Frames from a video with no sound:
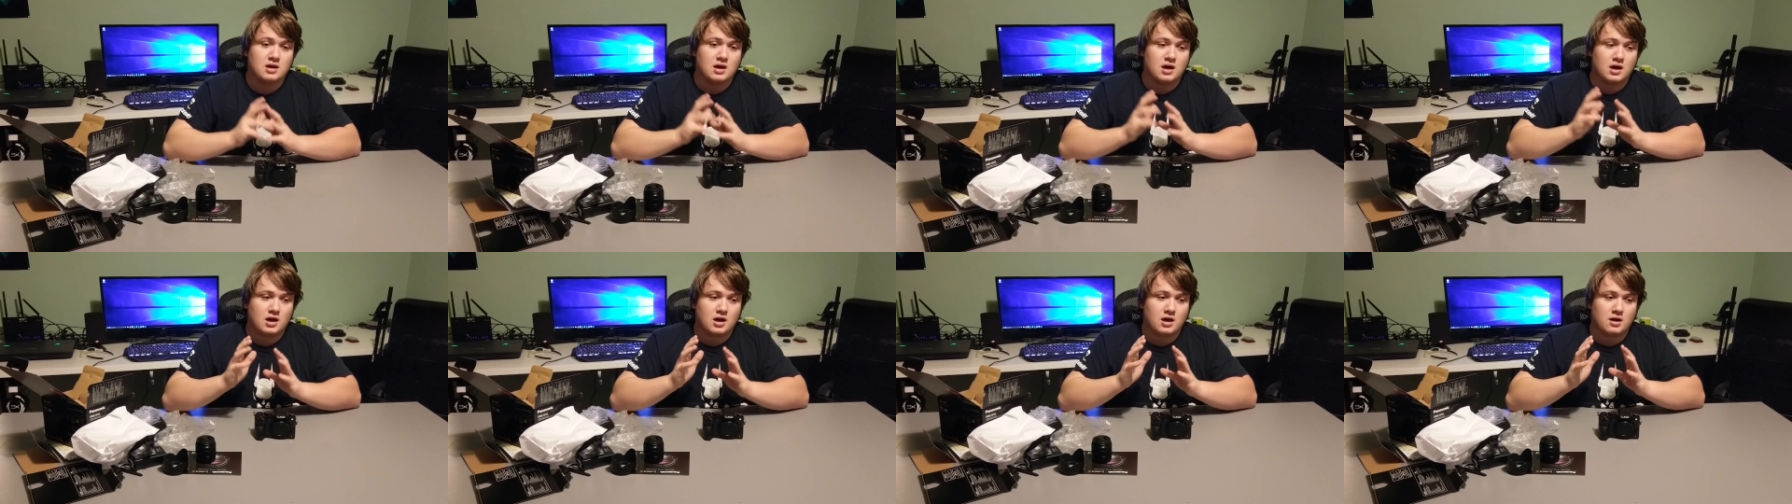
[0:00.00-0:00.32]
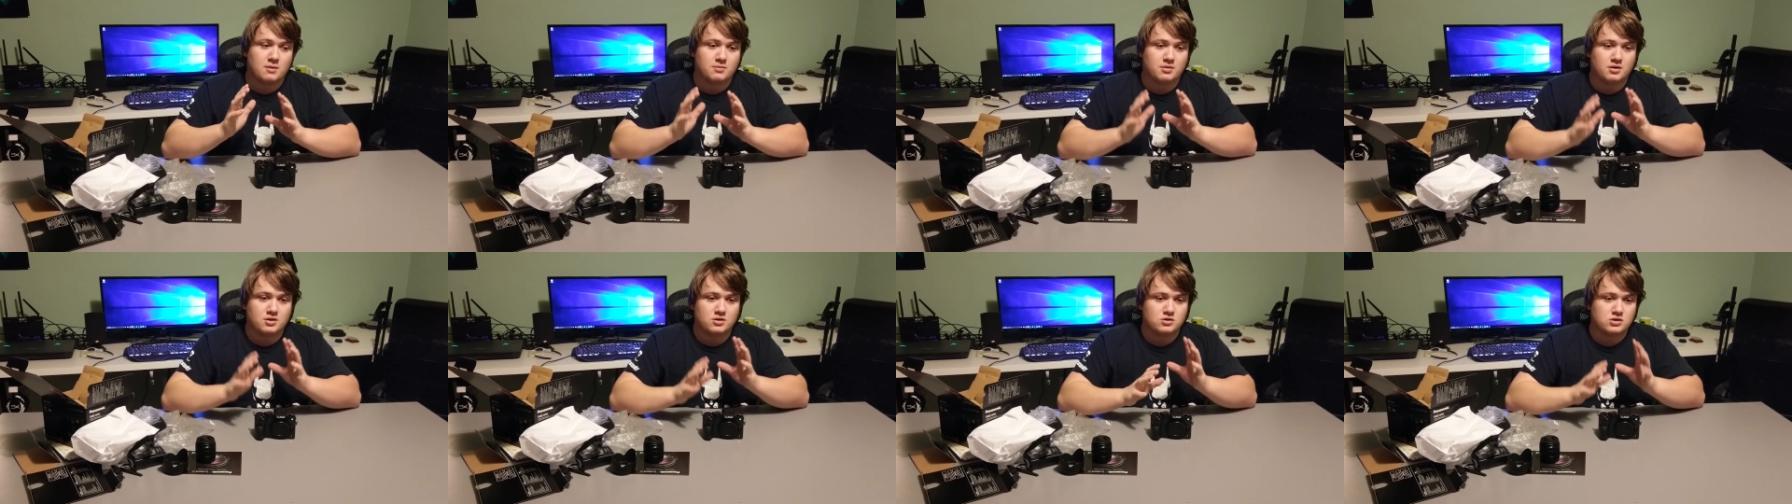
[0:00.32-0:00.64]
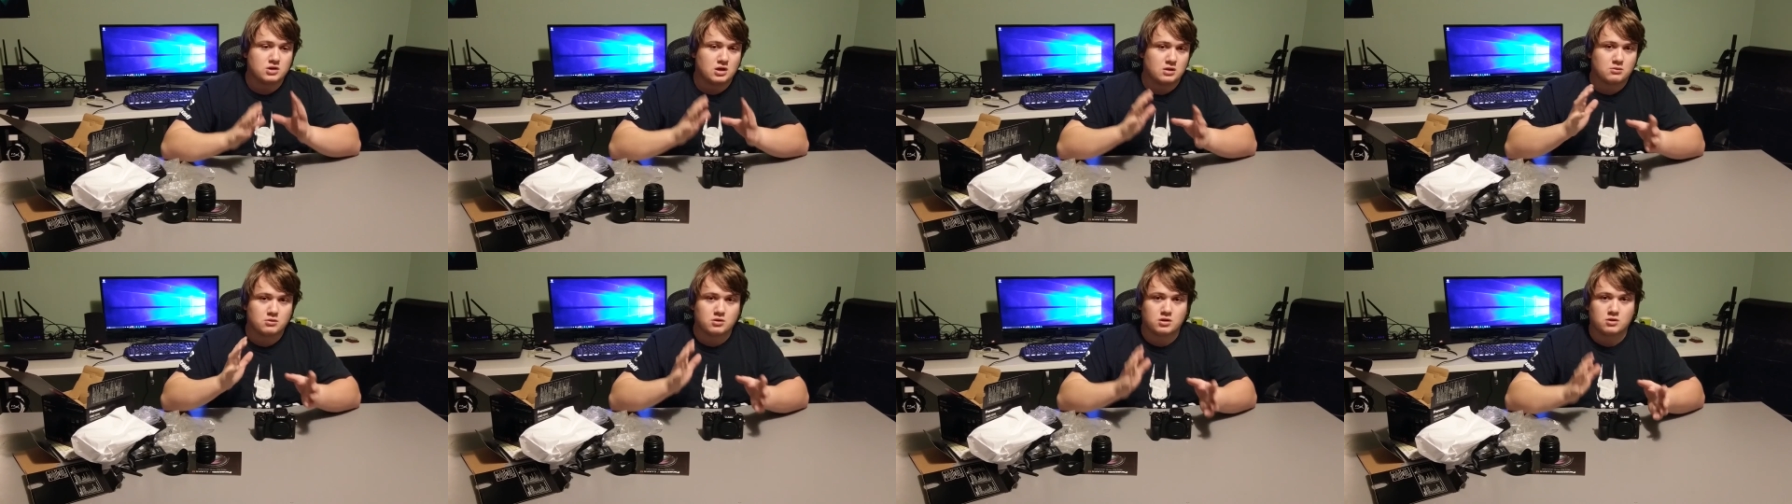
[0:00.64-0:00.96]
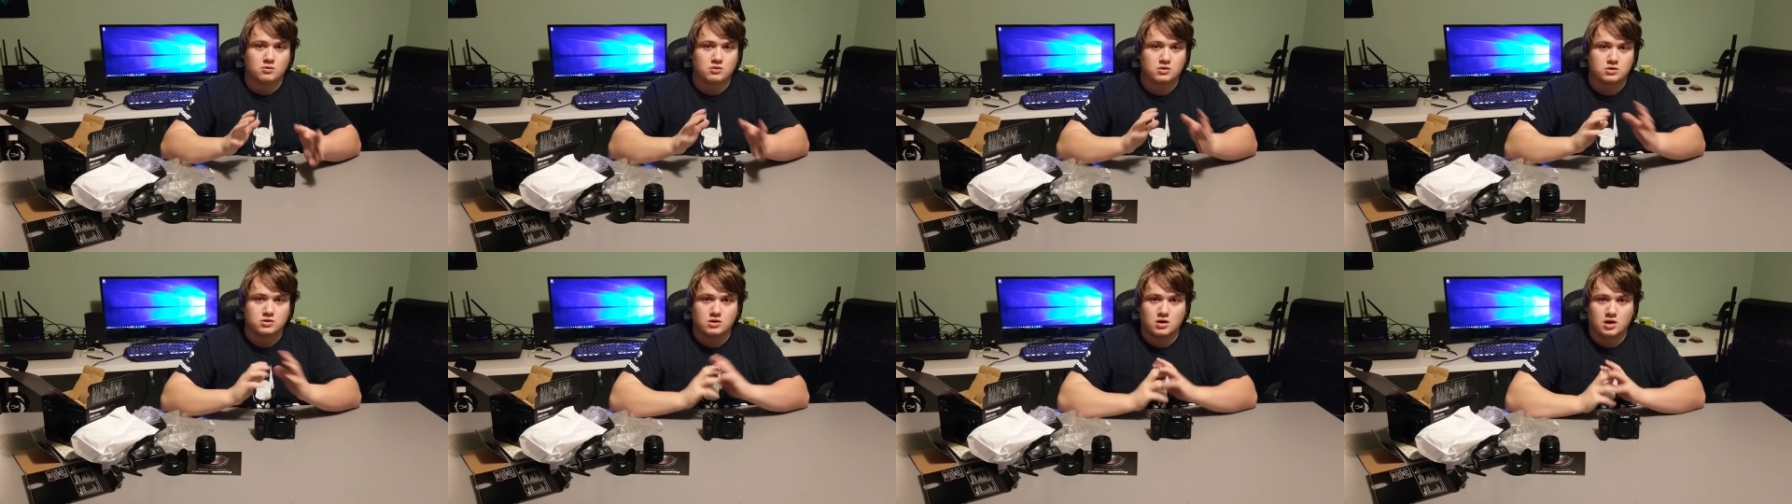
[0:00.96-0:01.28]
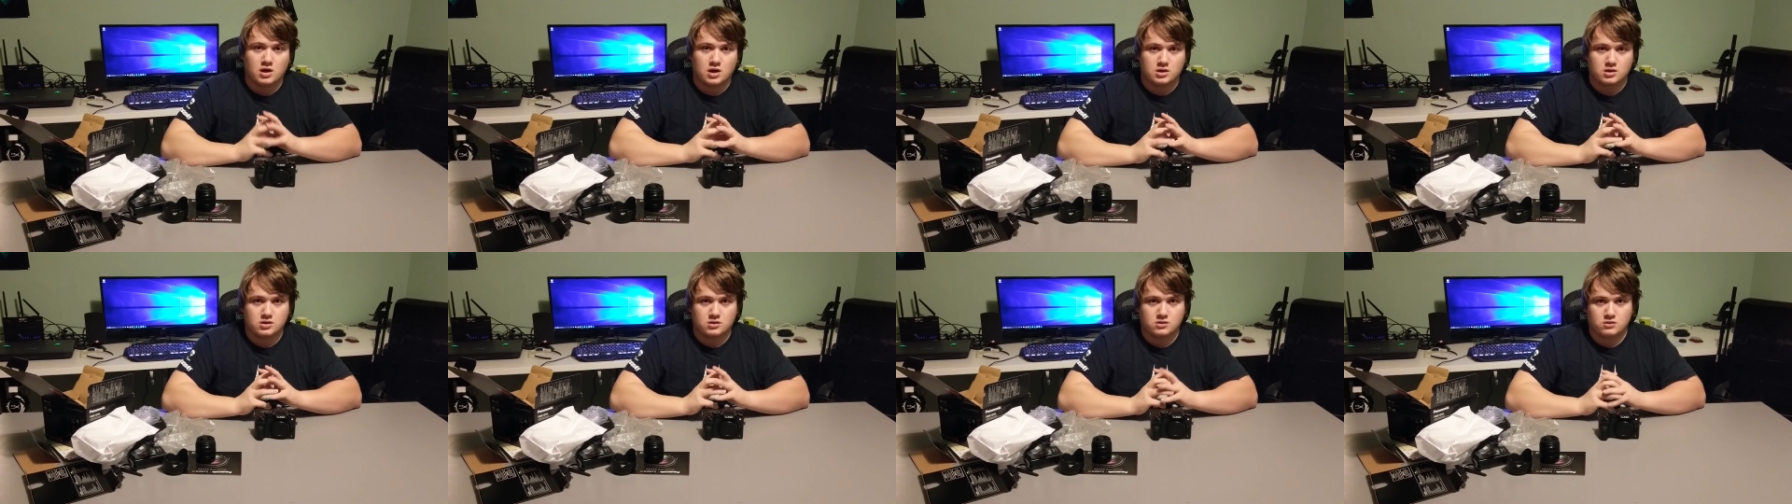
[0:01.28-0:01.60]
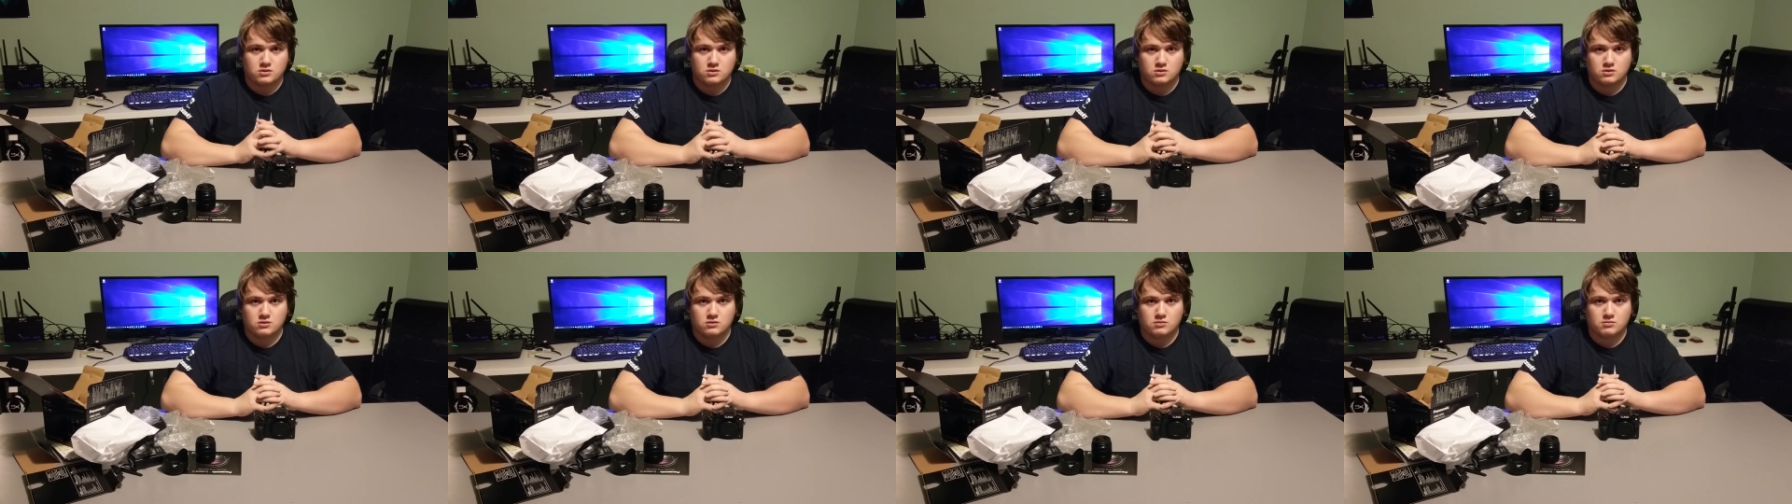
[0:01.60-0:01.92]
Uh, but generally, we're trying to
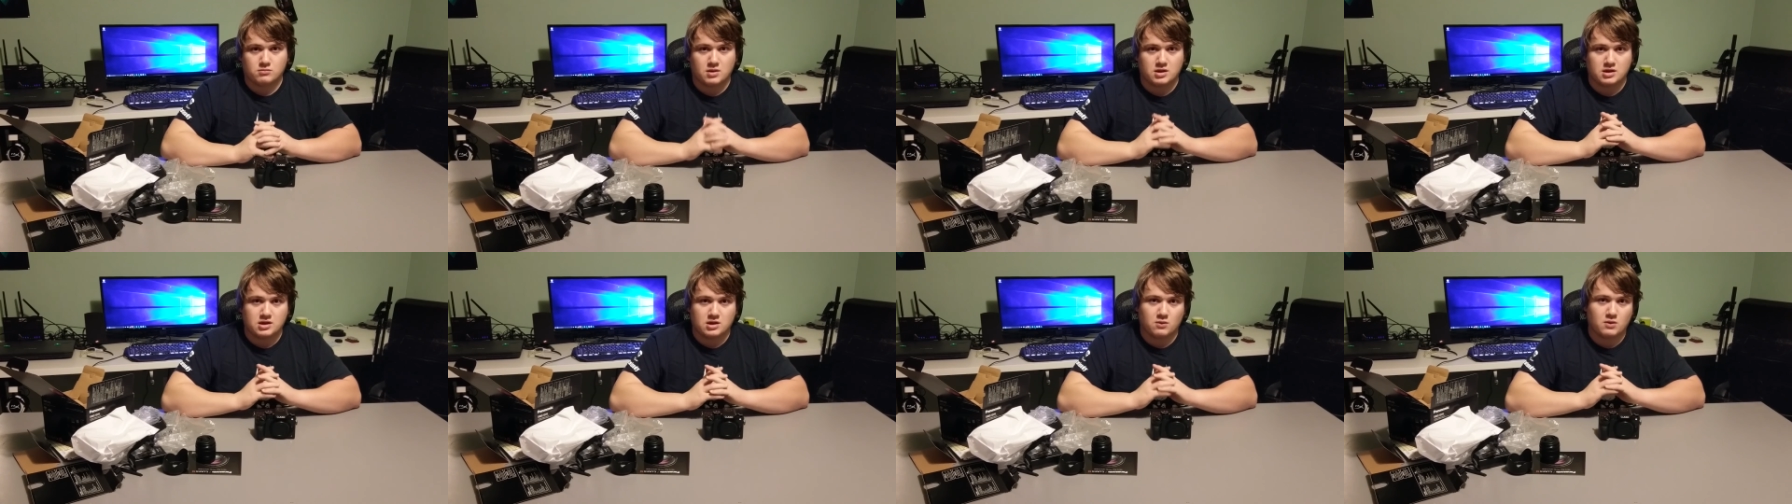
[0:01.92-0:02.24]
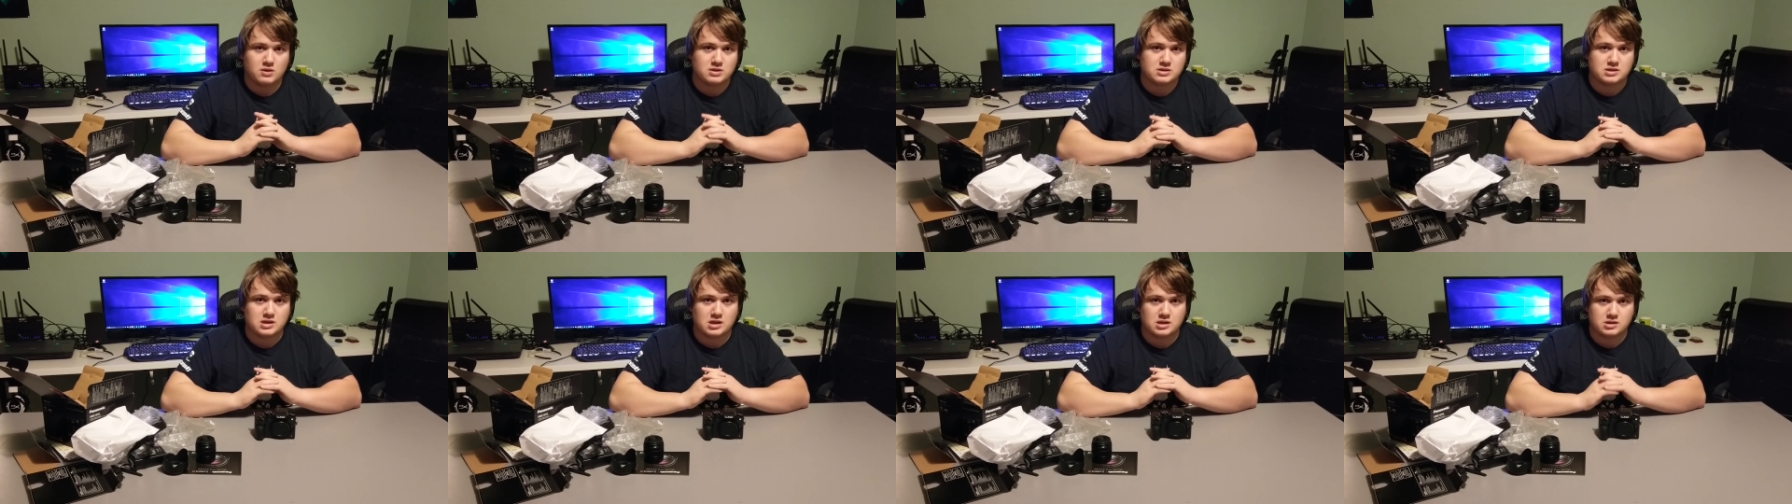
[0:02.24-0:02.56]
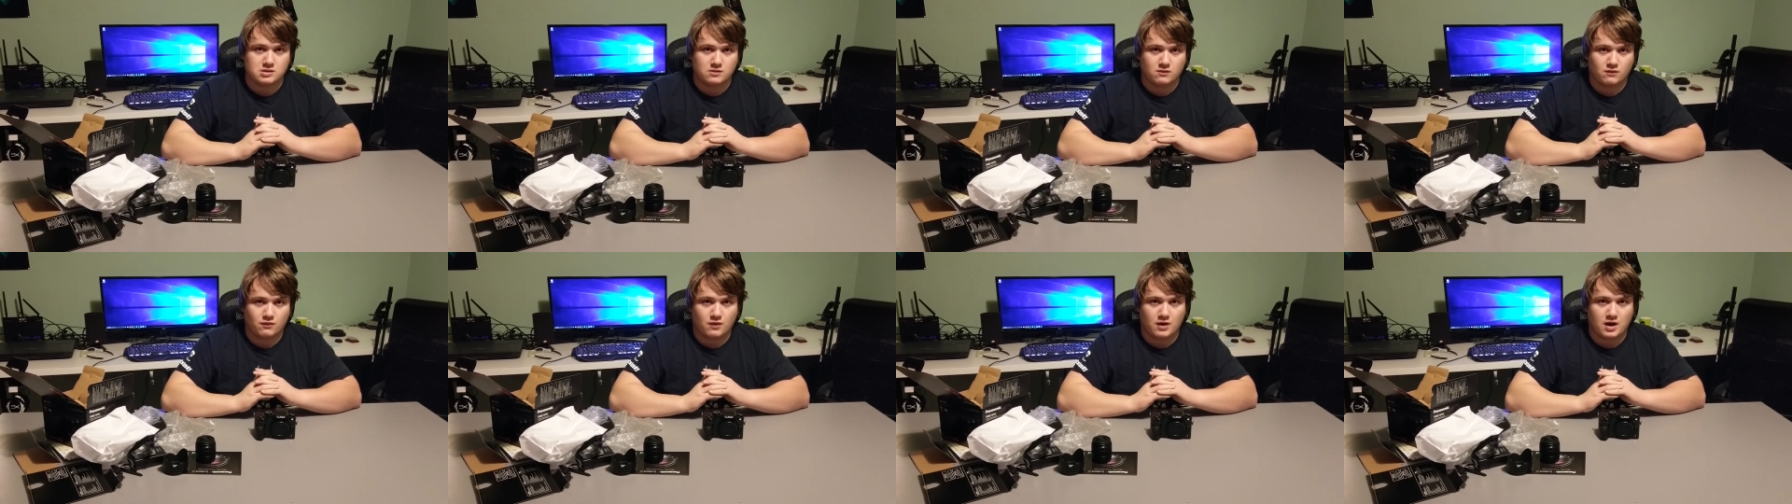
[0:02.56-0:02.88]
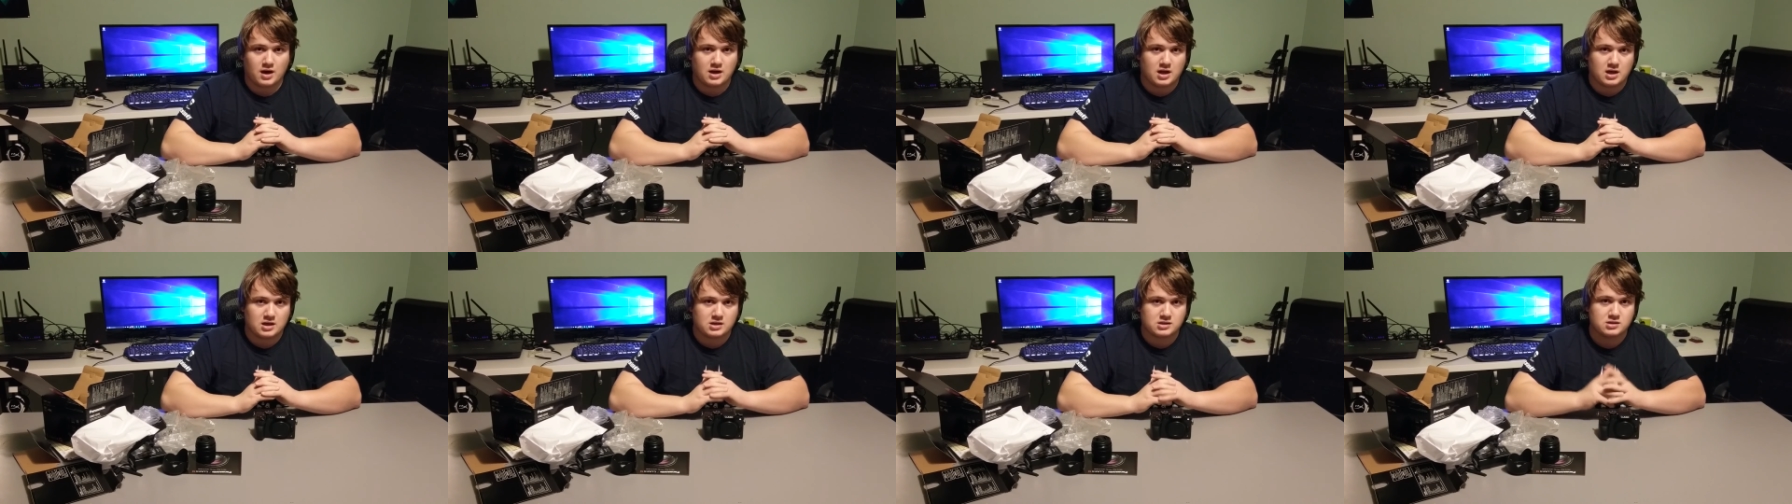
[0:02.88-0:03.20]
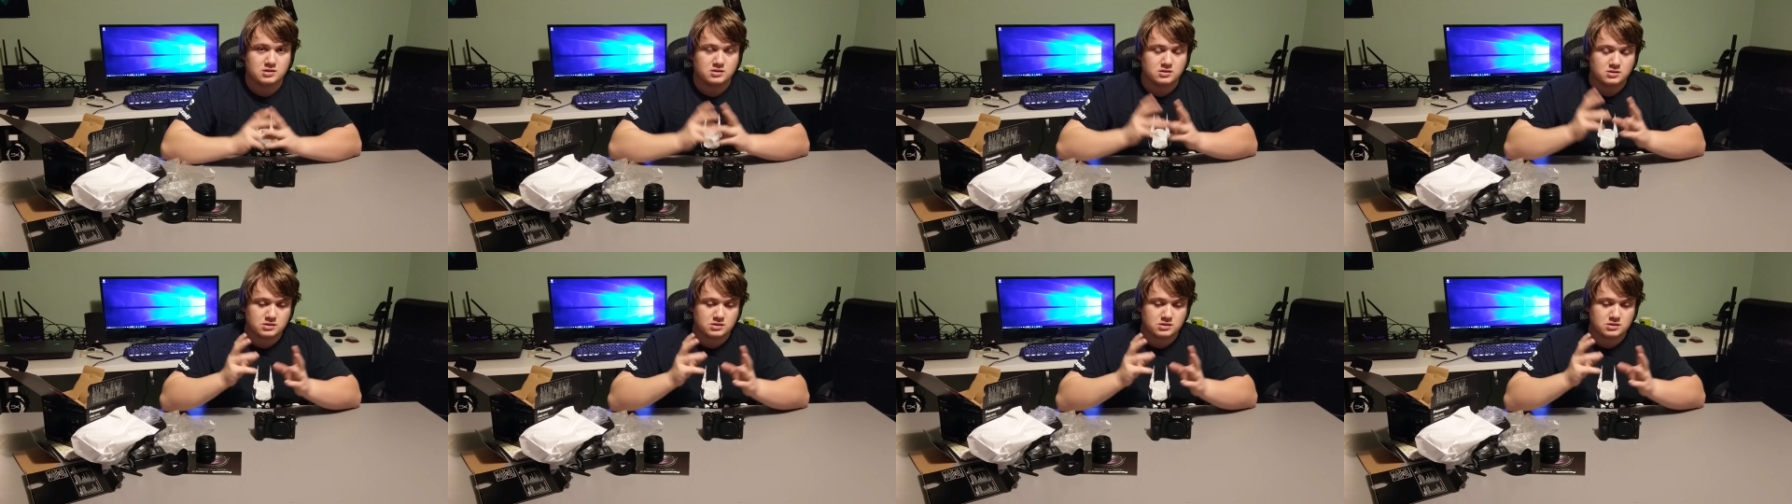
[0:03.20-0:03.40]
do Monday, Wednesdays, and Fridays.